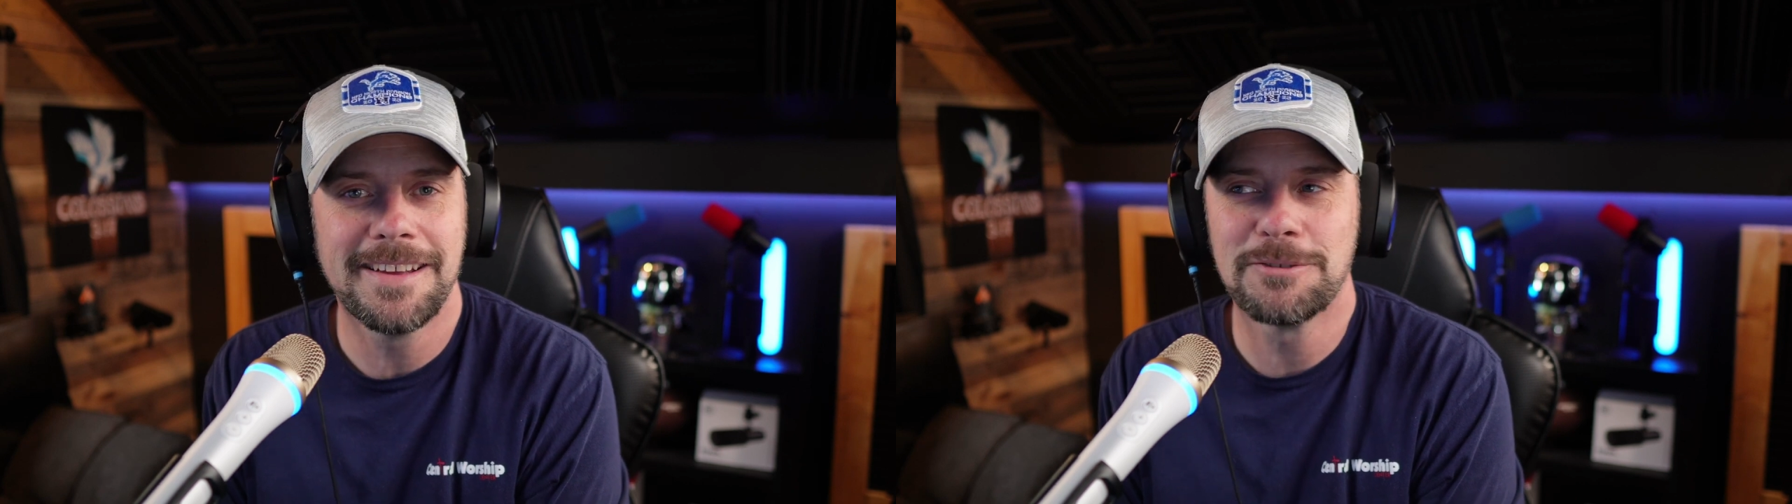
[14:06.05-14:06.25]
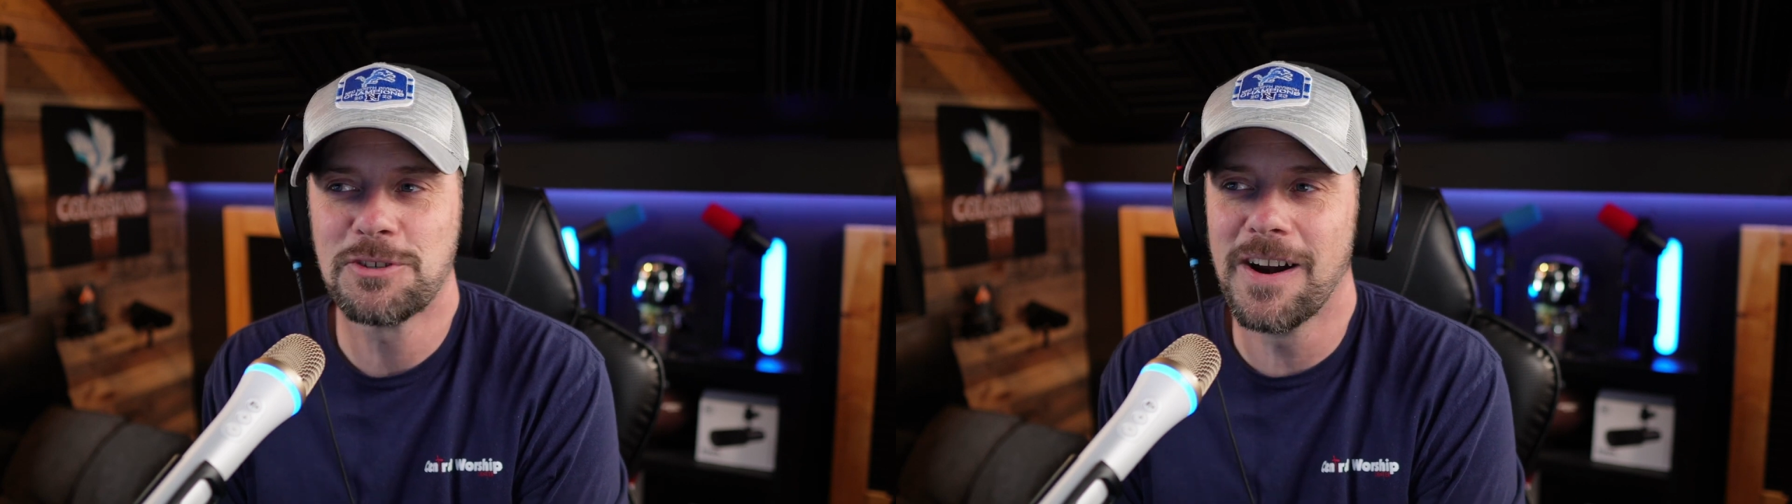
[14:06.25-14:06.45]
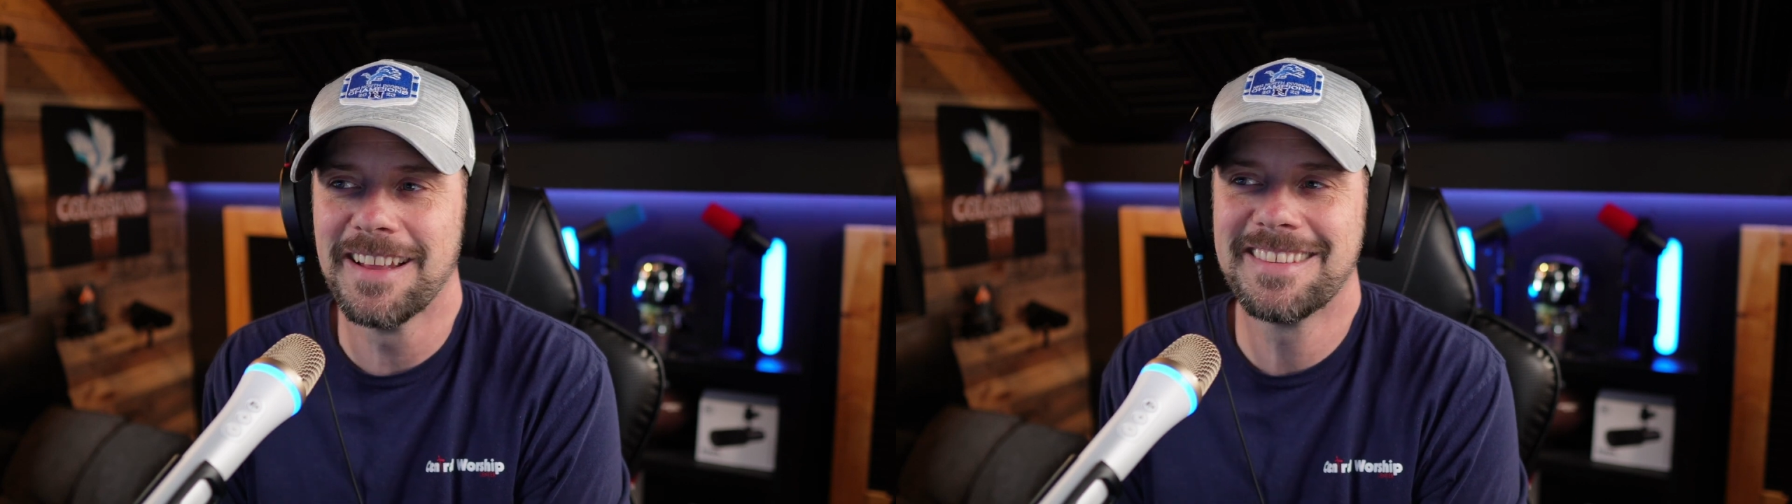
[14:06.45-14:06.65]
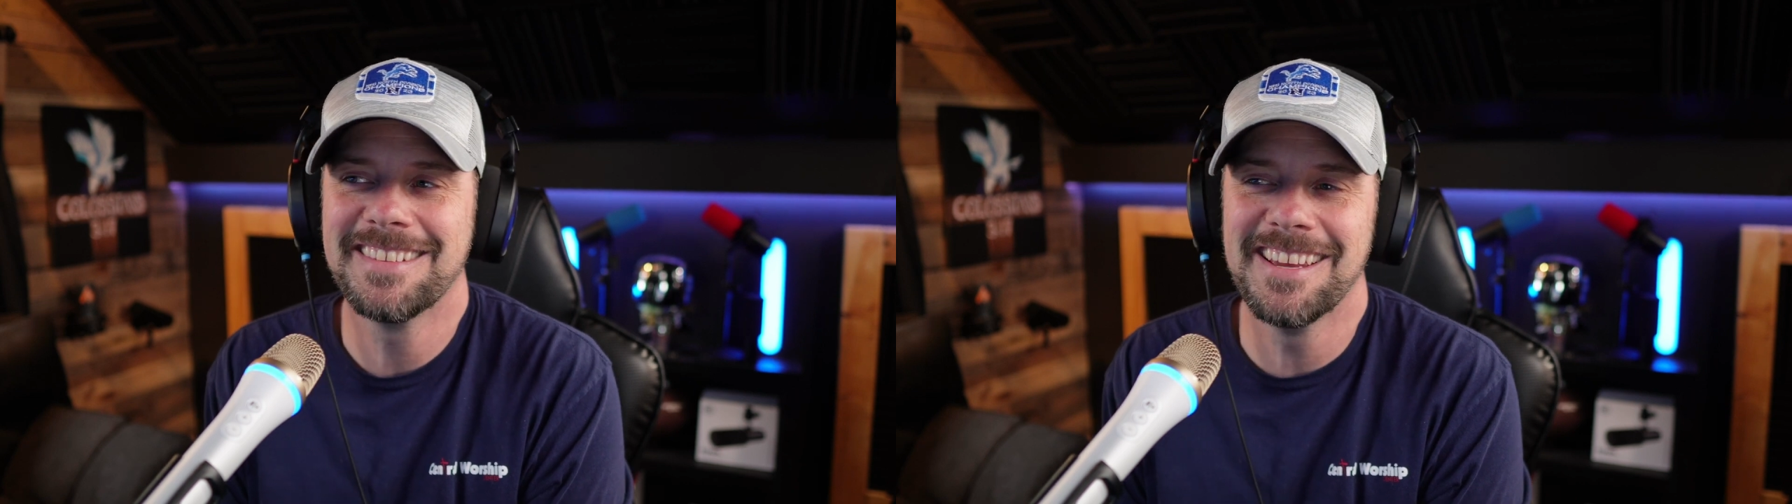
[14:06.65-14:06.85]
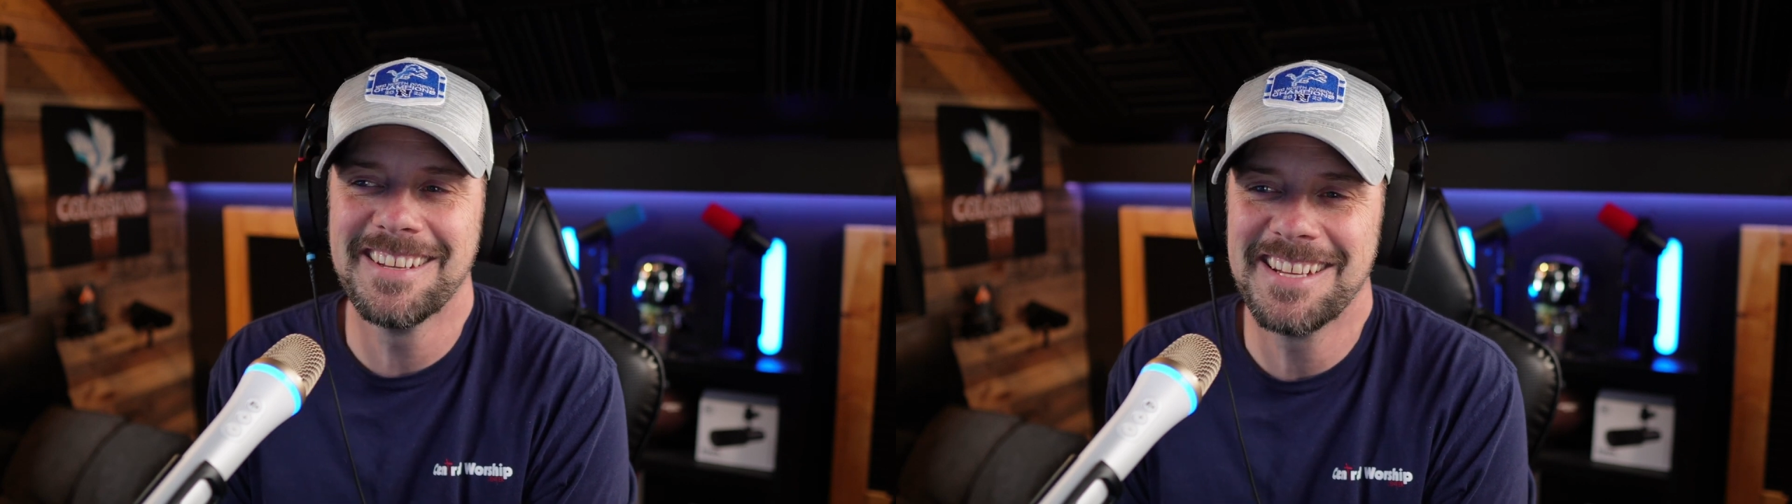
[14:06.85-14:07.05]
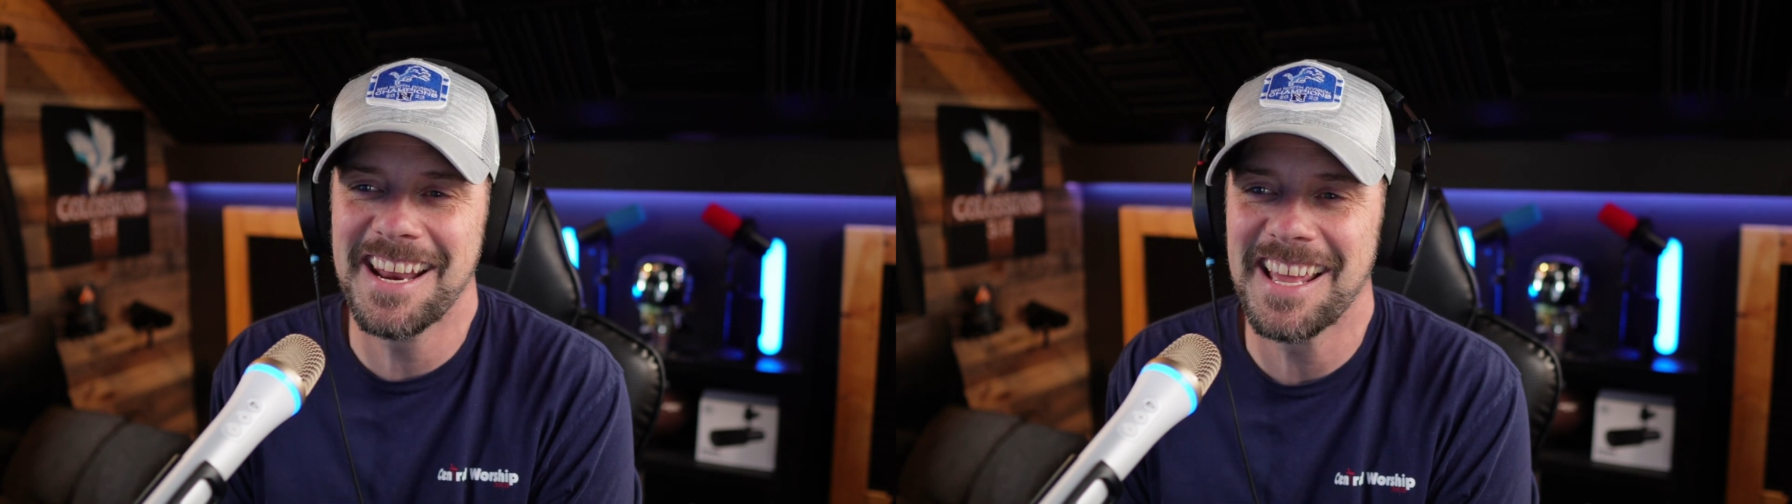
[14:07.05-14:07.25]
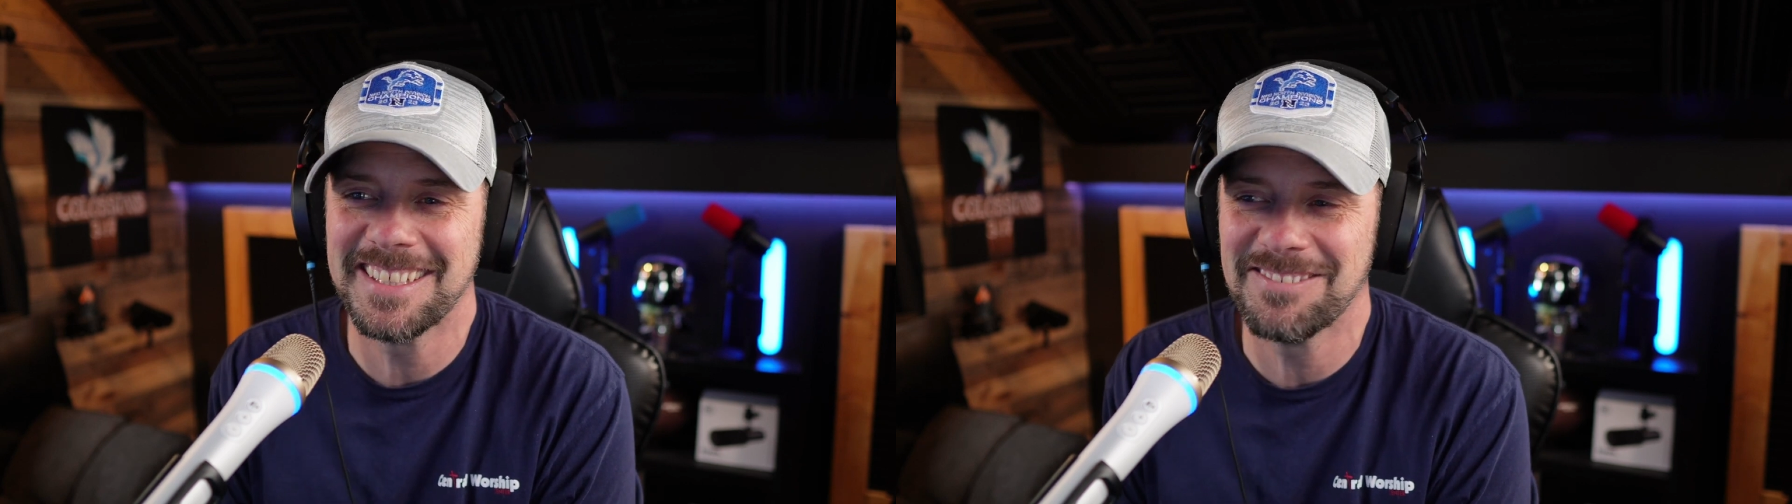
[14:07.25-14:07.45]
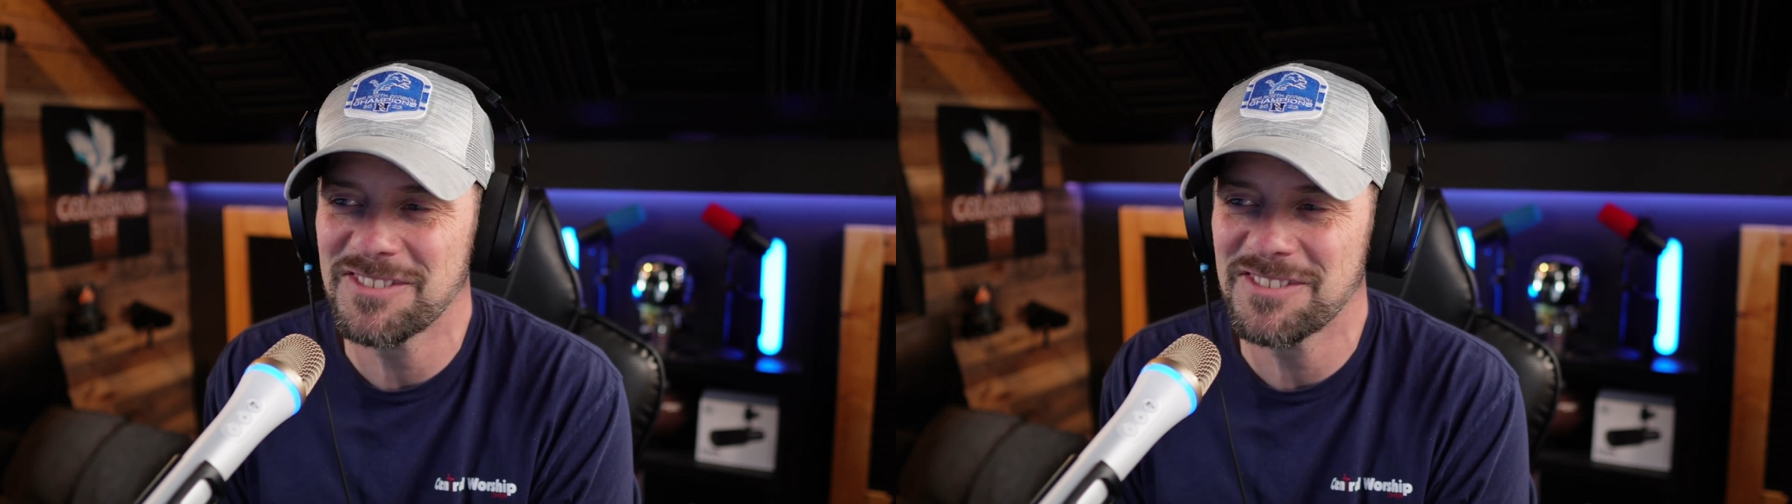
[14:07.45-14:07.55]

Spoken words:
I was trying to...